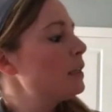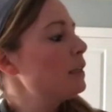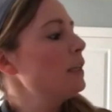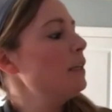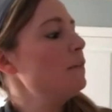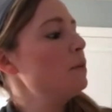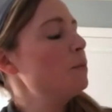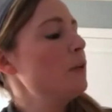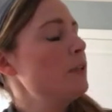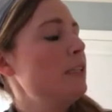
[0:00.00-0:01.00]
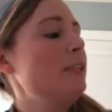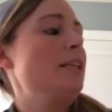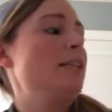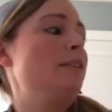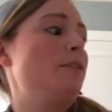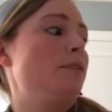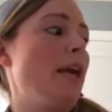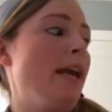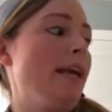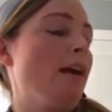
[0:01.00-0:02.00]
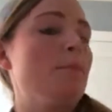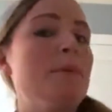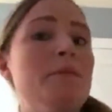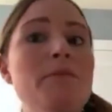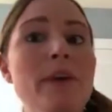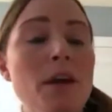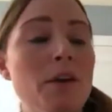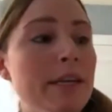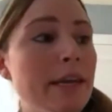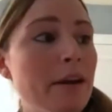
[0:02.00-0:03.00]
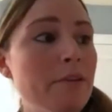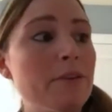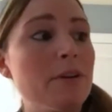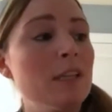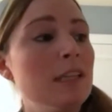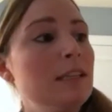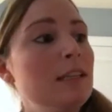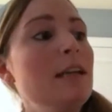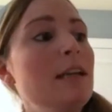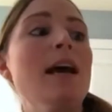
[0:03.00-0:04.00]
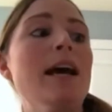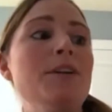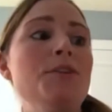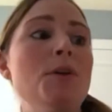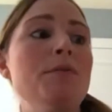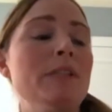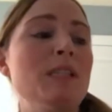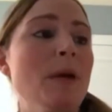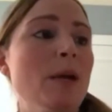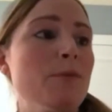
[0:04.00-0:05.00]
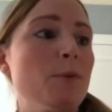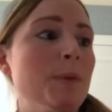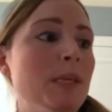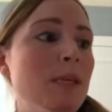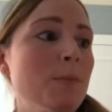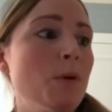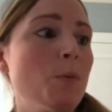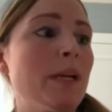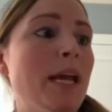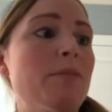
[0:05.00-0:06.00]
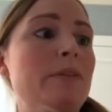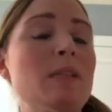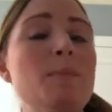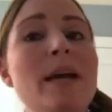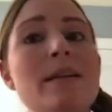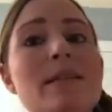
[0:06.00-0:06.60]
If the person says it's okay, I'll be very careful. I show respect for people when I respect